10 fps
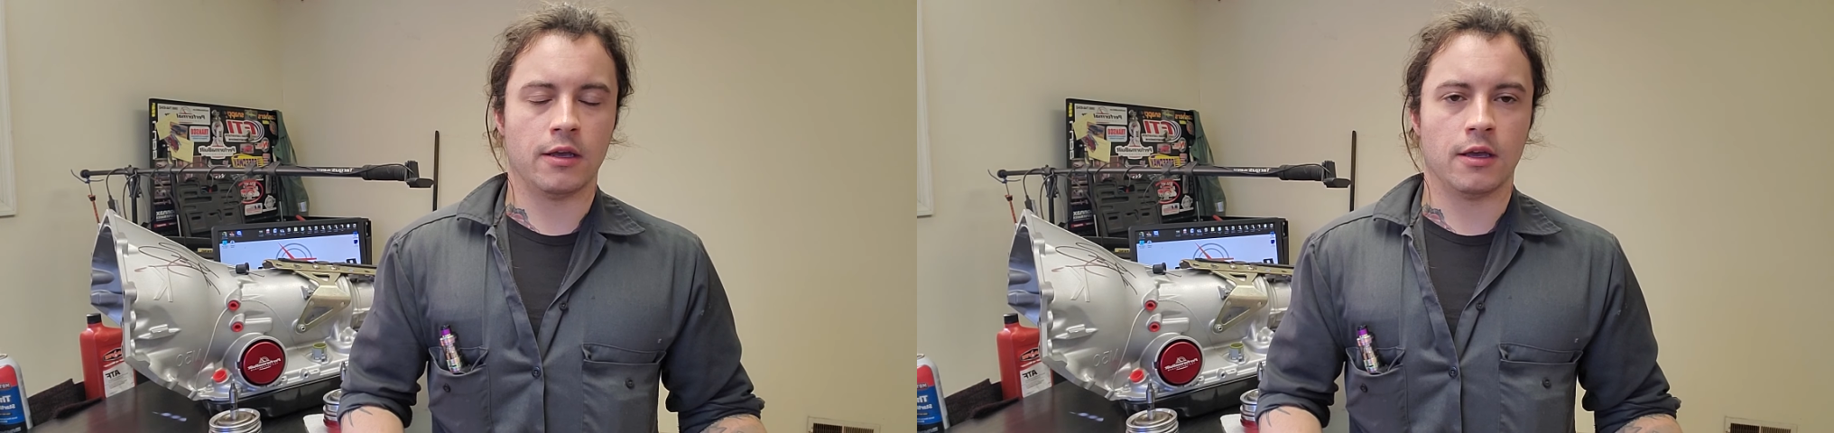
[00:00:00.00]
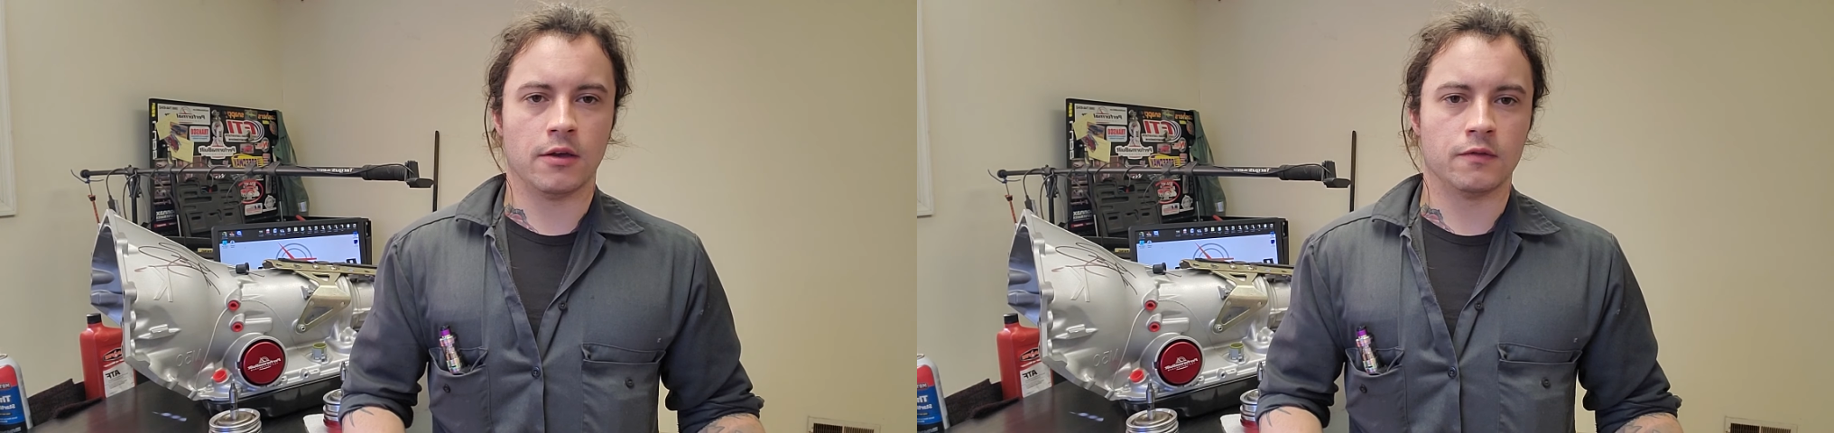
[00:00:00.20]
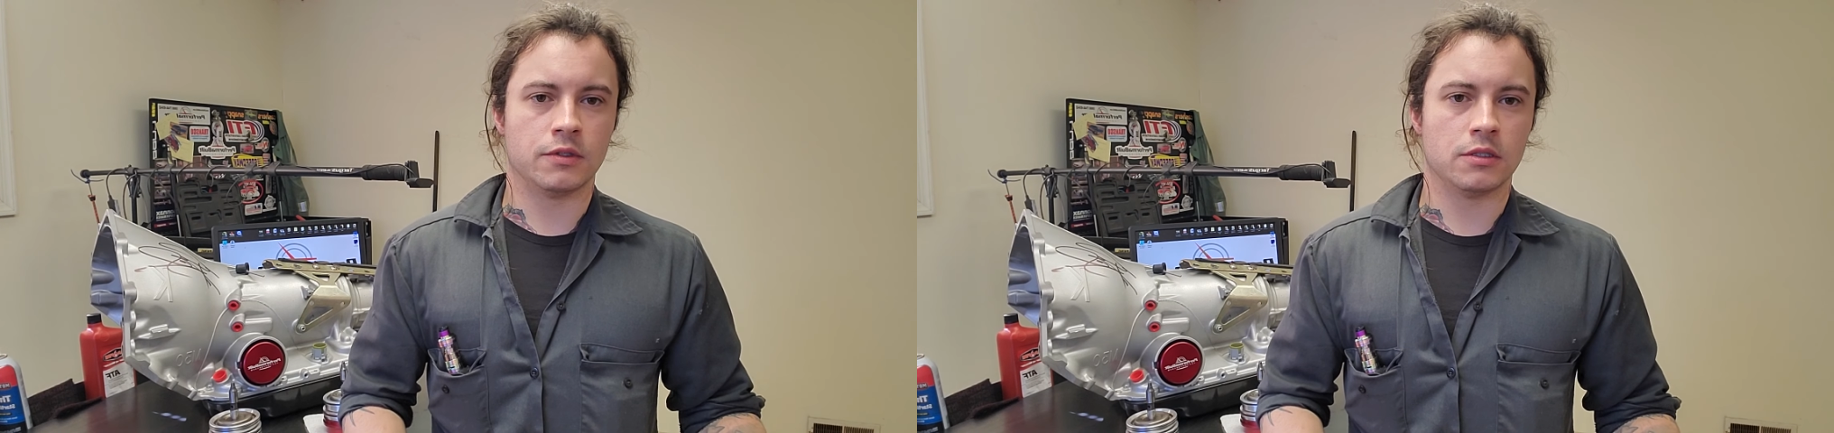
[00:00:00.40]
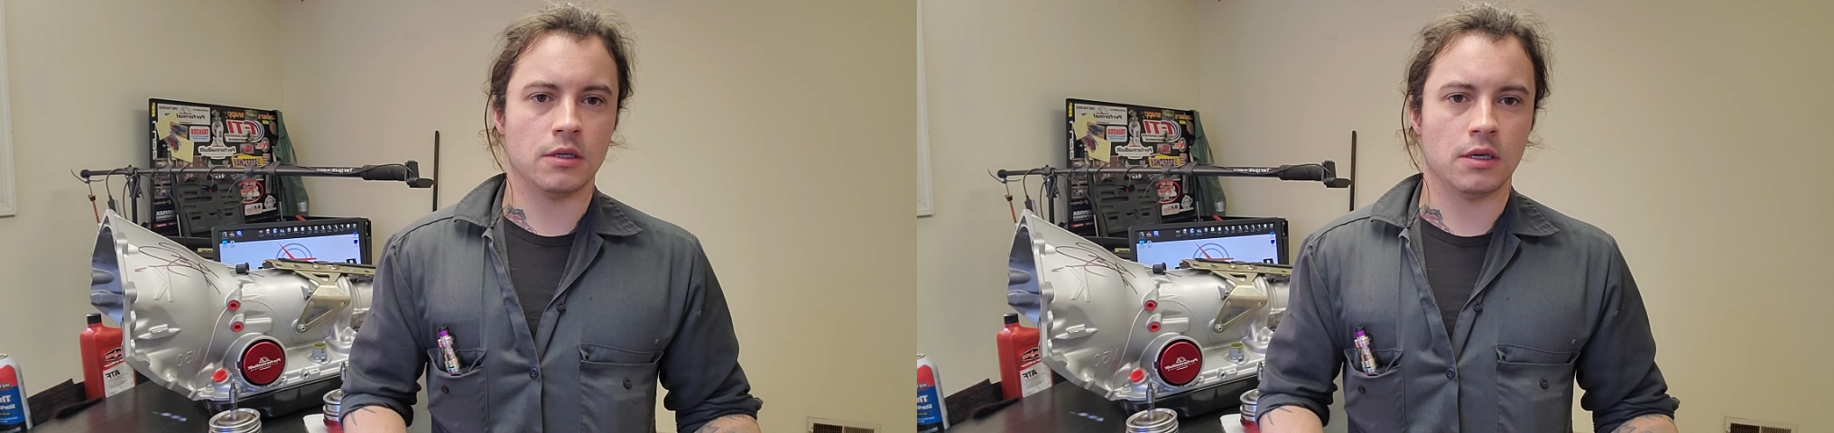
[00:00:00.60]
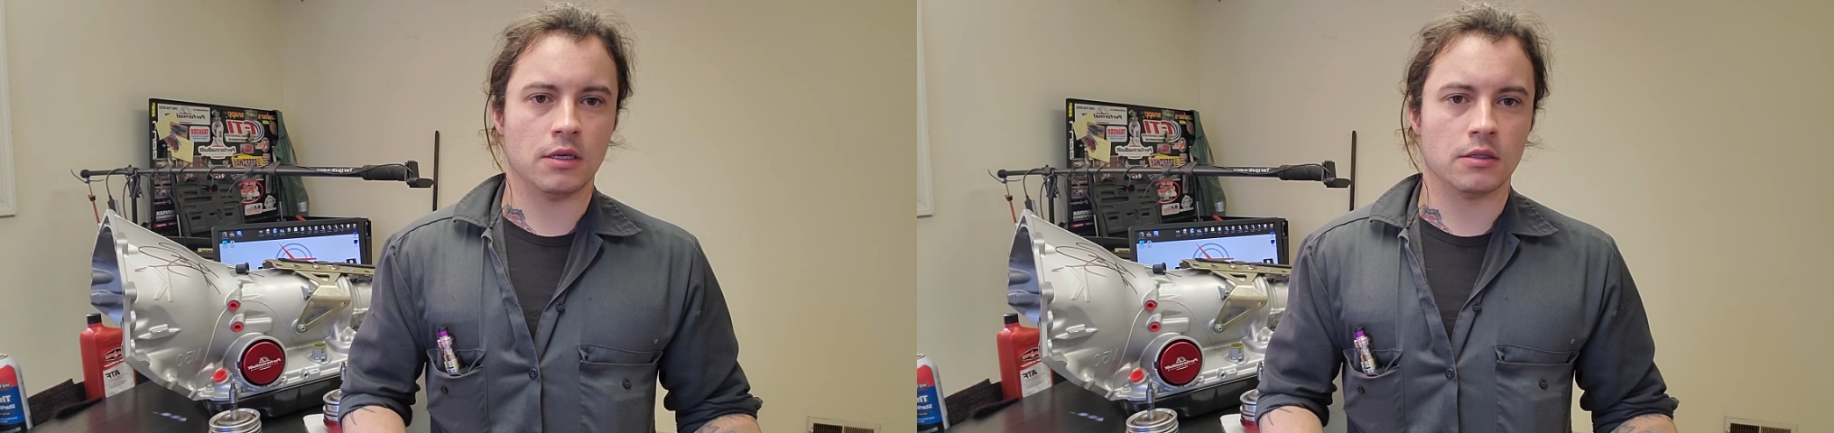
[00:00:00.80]
gives
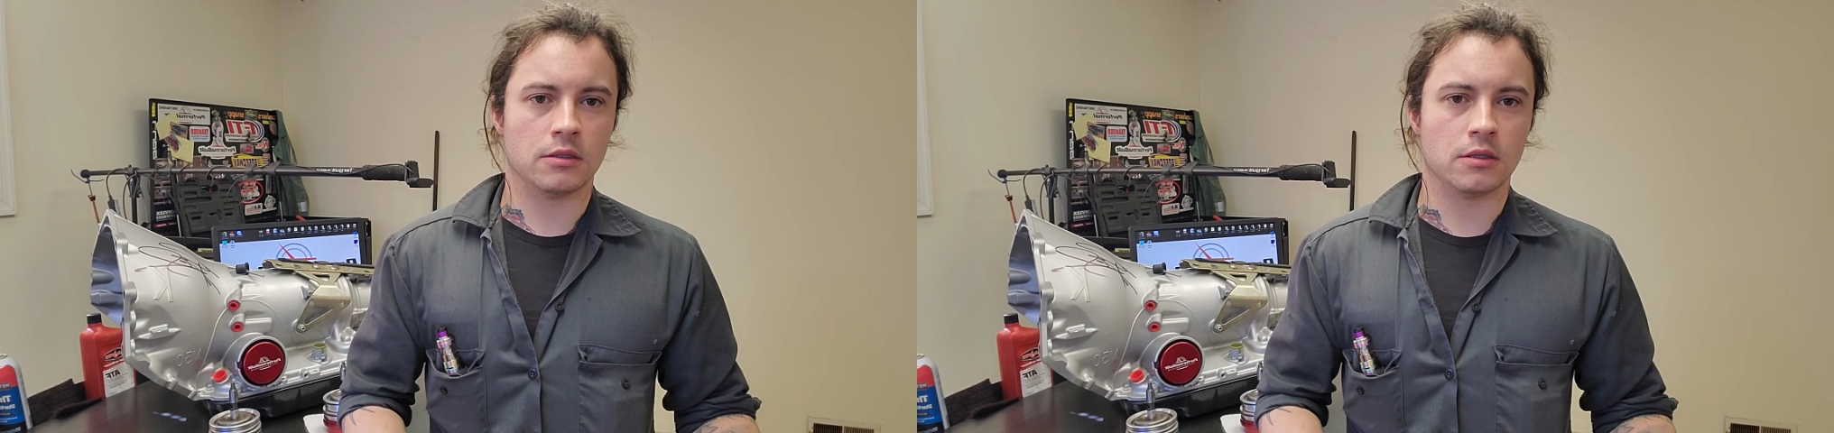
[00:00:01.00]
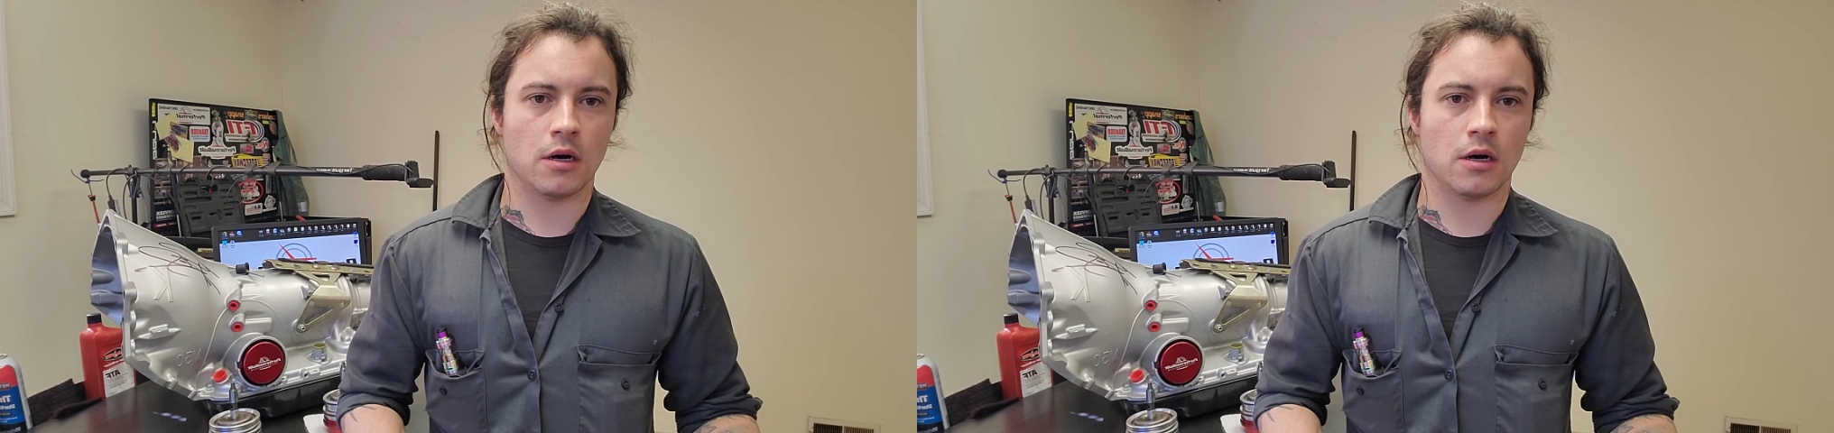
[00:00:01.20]
is